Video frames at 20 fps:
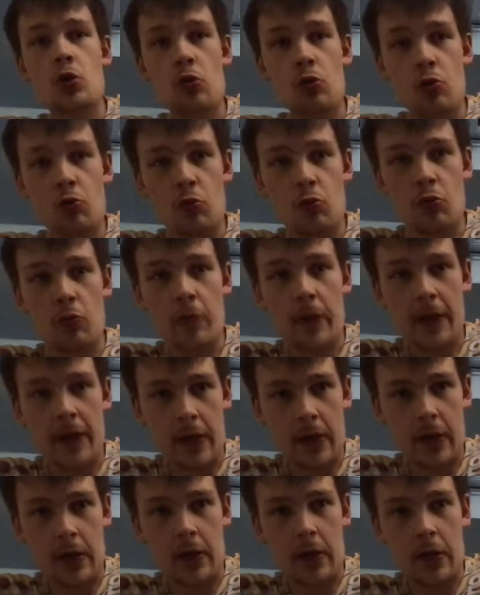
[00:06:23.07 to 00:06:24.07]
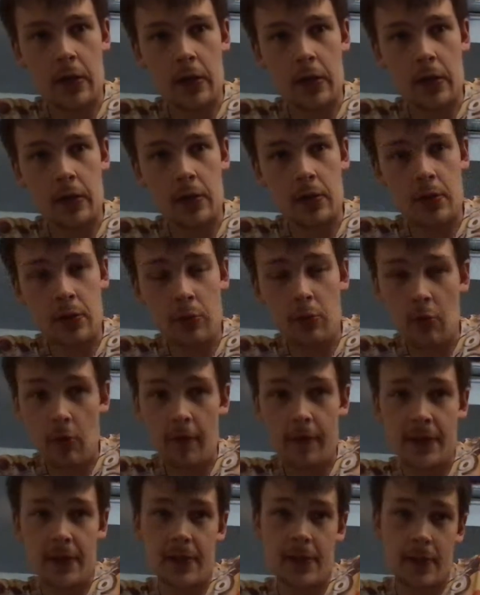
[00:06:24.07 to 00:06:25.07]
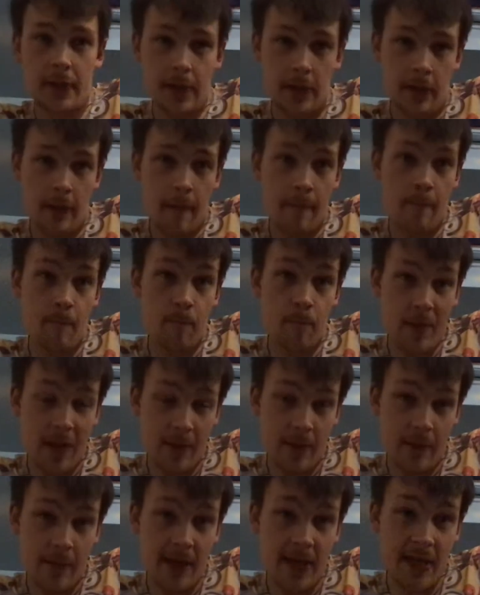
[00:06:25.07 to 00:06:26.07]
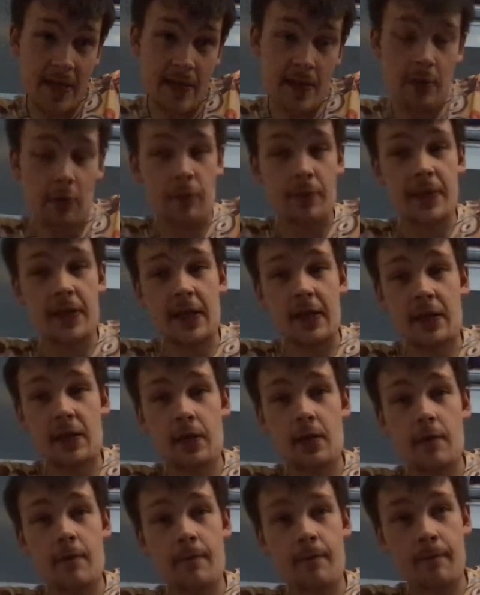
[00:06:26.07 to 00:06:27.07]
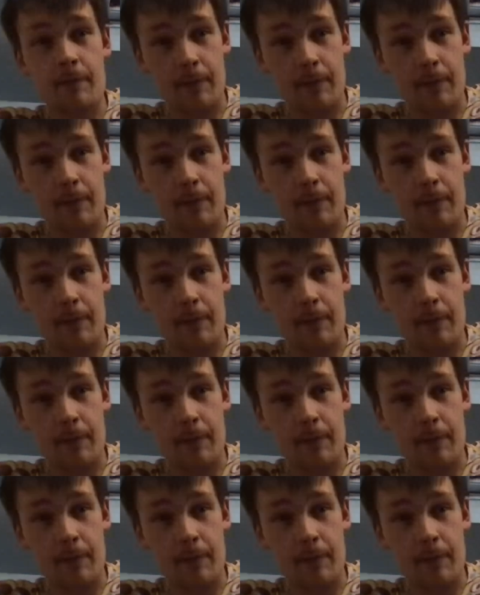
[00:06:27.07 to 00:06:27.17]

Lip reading: to obviously maybe make the top 6.